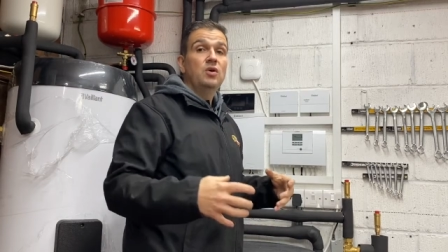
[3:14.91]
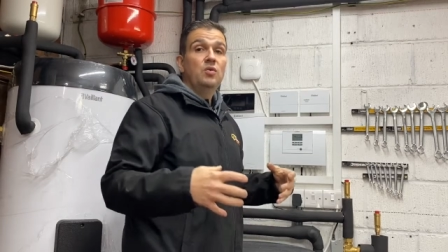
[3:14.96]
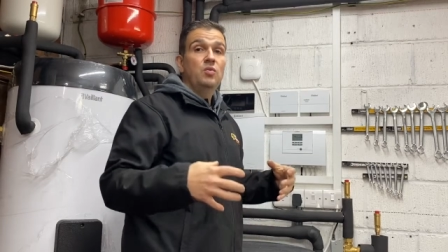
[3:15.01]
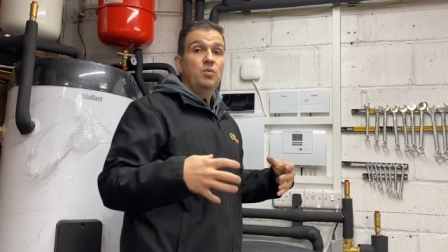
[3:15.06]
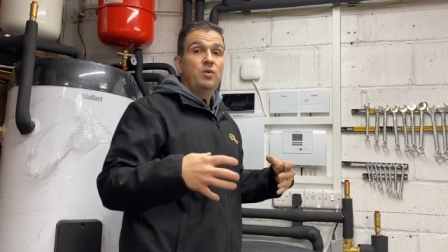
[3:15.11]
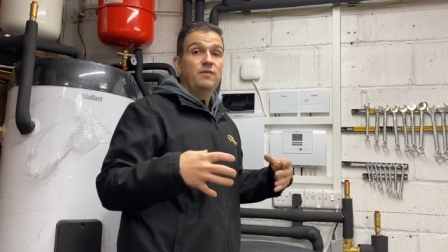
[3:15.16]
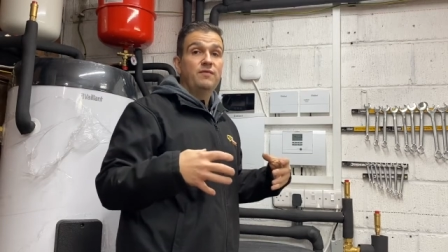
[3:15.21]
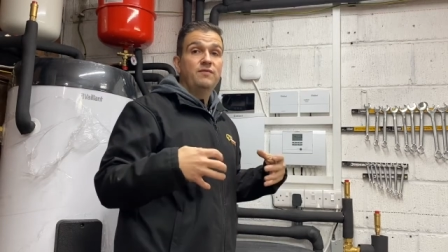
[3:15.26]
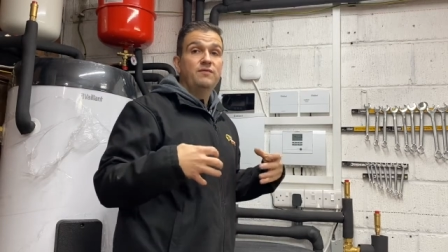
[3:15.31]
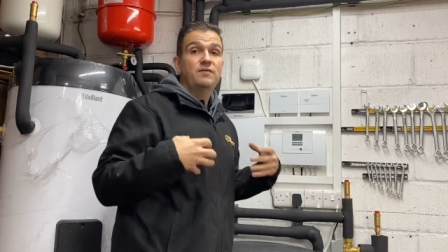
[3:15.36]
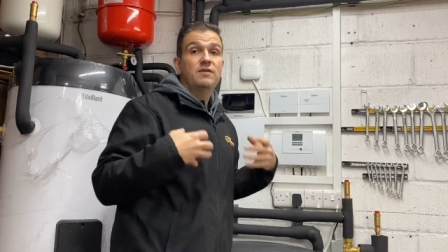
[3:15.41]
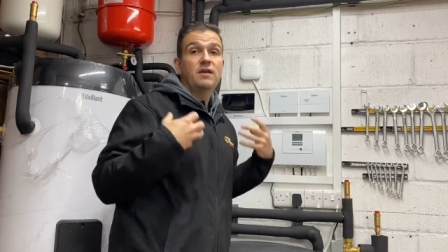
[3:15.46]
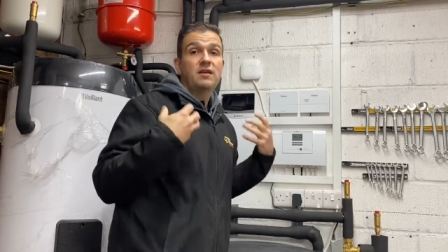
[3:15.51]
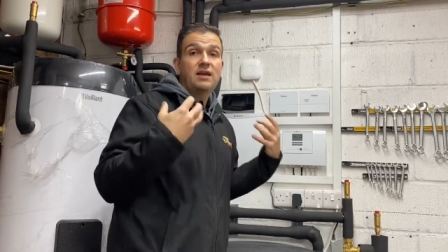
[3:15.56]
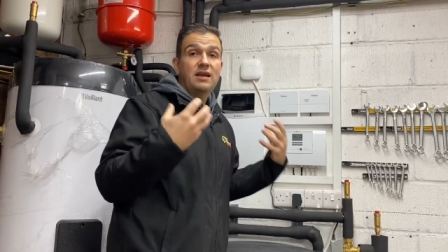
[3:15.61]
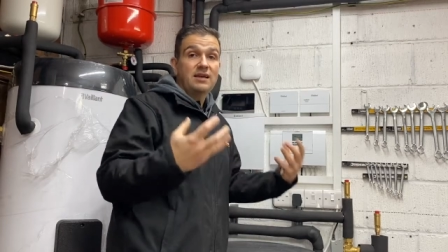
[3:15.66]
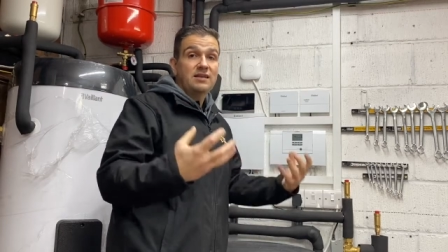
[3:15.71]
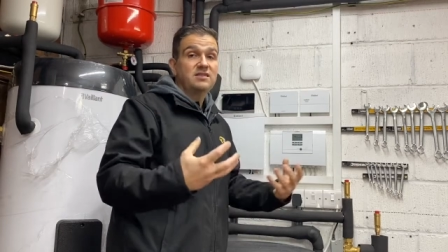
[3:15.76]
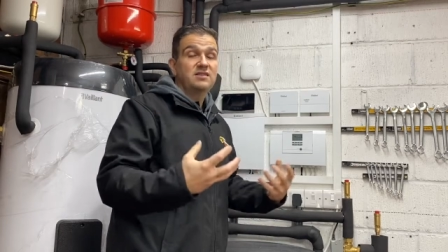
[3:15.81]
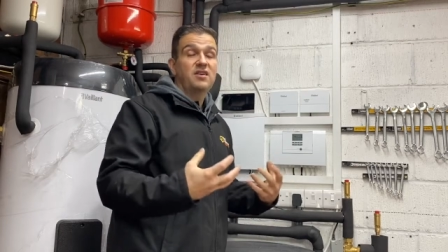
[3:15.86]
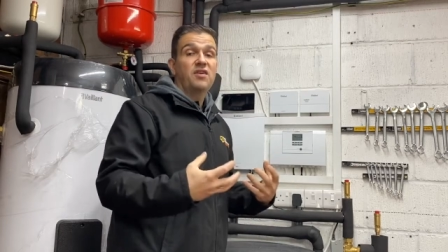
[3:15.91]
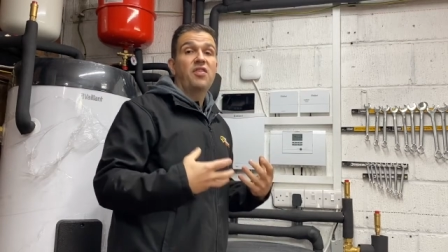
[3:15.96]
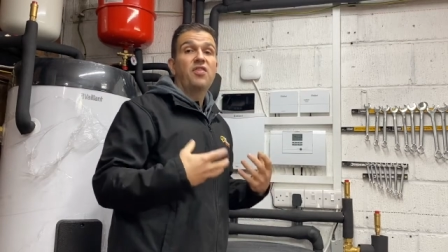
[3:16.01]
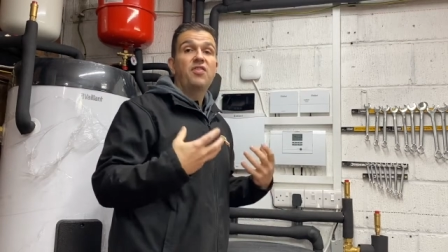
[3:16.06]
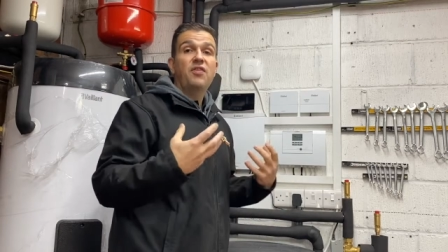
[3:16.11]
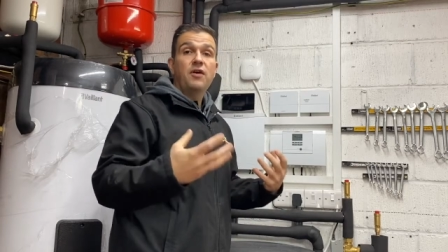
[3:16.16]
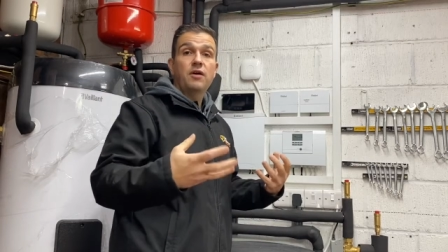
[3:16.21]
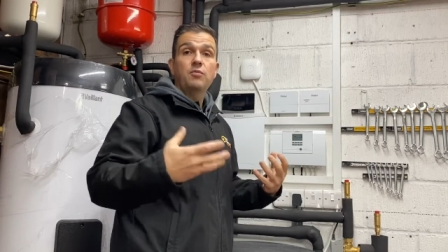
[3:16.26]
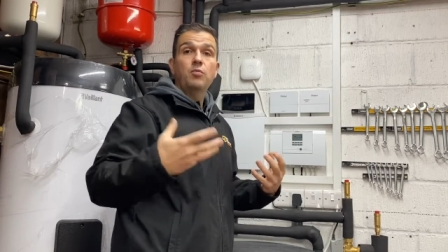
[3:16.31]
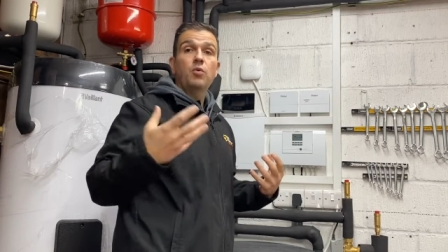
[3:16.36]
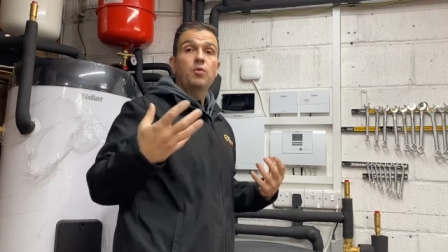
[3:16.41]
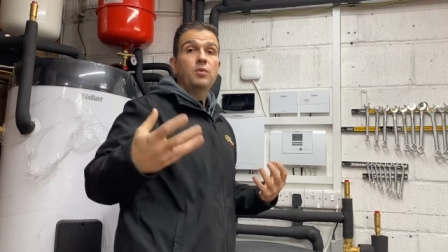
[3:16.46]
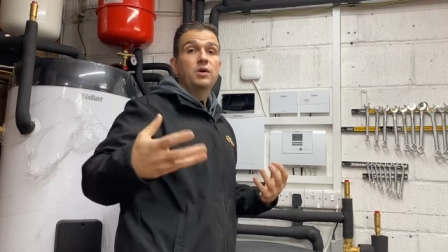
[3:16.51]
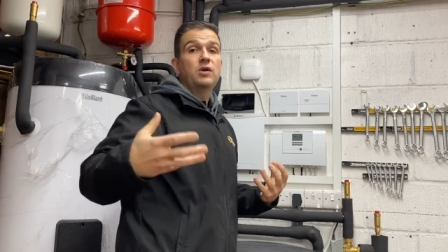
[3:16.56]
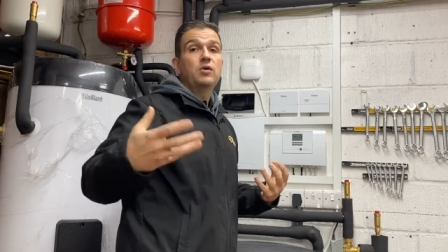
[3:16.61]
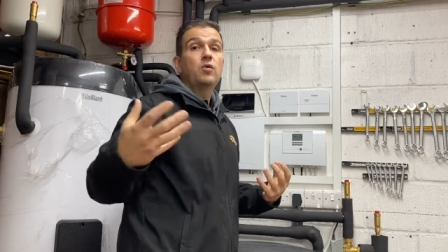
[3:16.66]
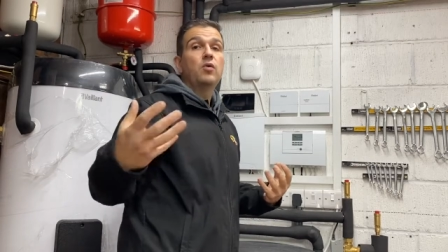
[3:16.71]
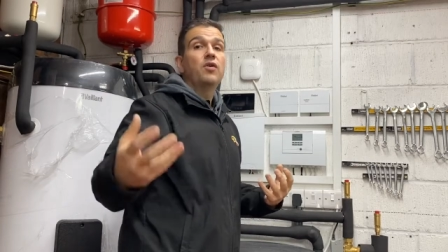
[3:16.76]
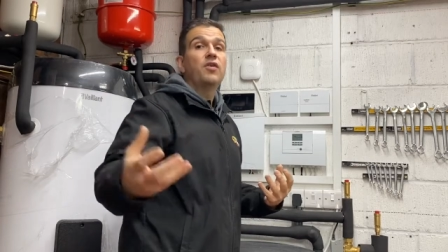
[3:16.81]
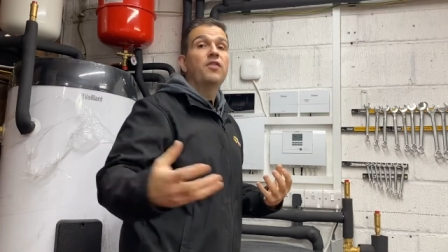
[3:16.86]
we've done it as a third, what we
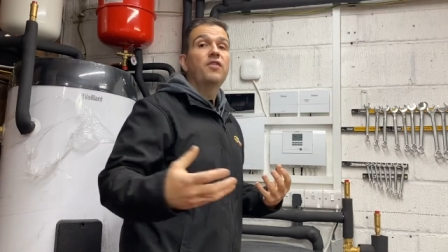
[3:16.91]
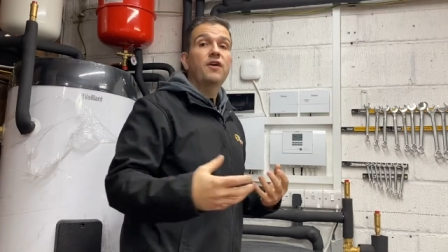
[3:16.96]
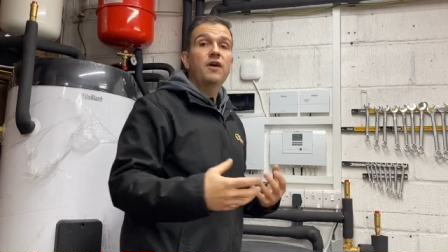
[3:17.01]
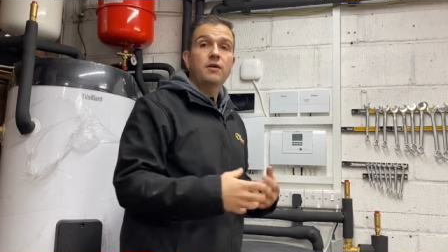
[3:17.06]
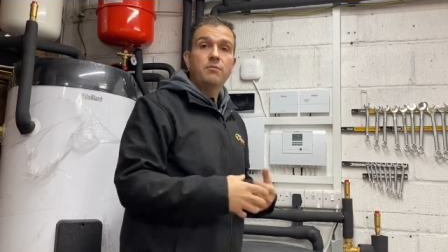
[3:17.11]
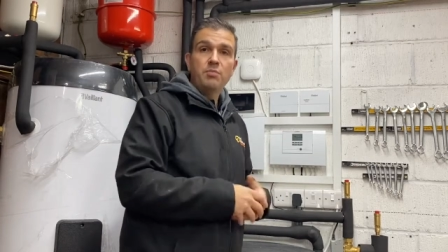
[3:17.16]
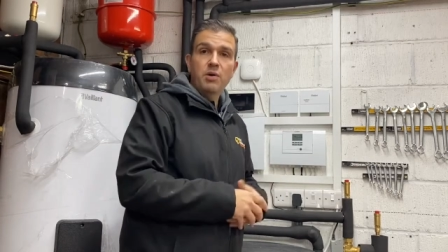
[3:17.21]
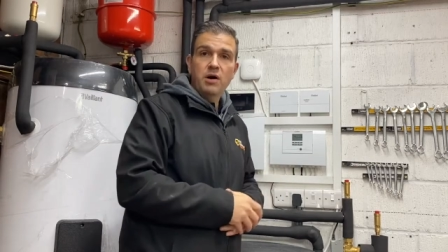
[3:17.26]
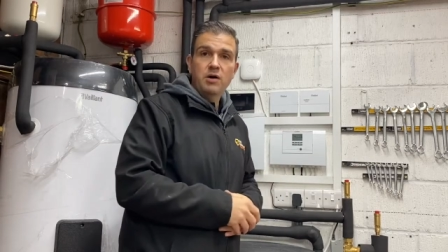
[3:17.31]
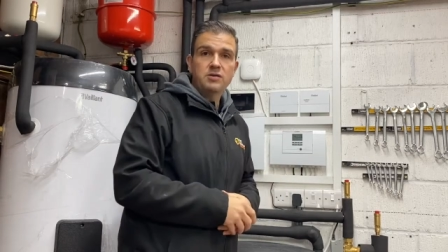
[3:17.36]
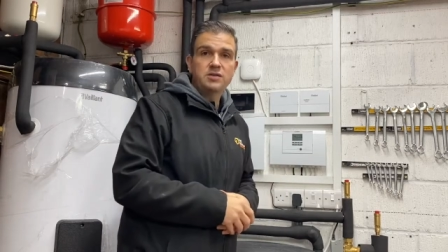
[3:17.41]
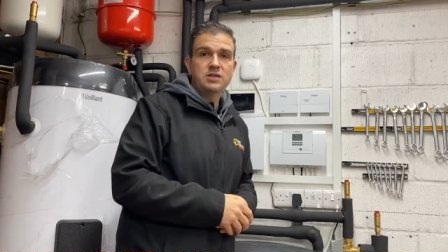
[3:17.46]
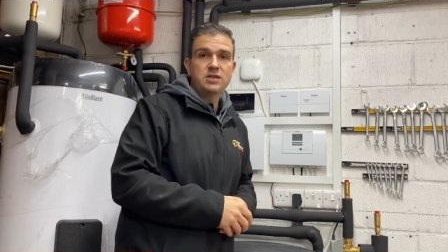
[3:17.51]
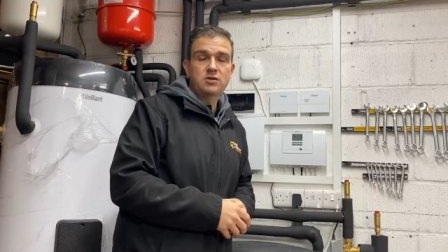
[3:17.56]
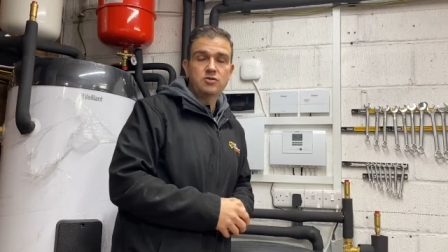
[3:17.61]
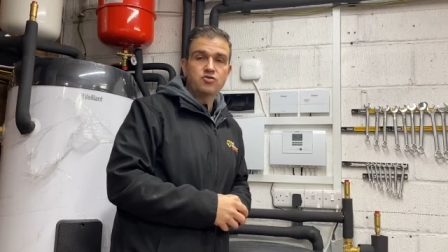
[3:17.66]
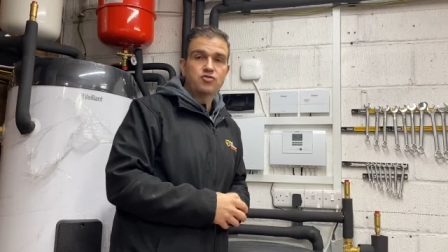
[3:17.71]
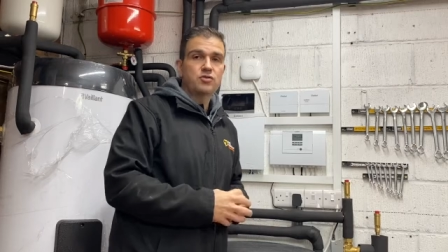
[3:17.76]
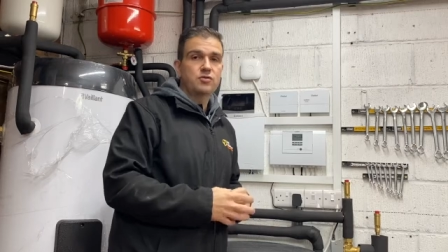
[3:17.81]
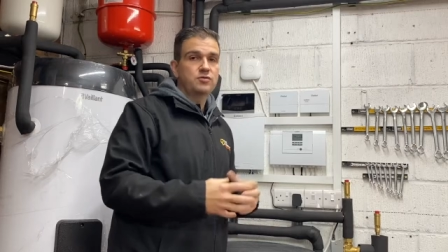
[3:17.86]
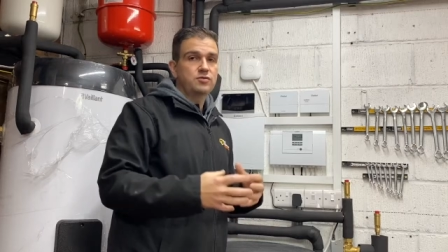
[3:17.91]
call a third party control.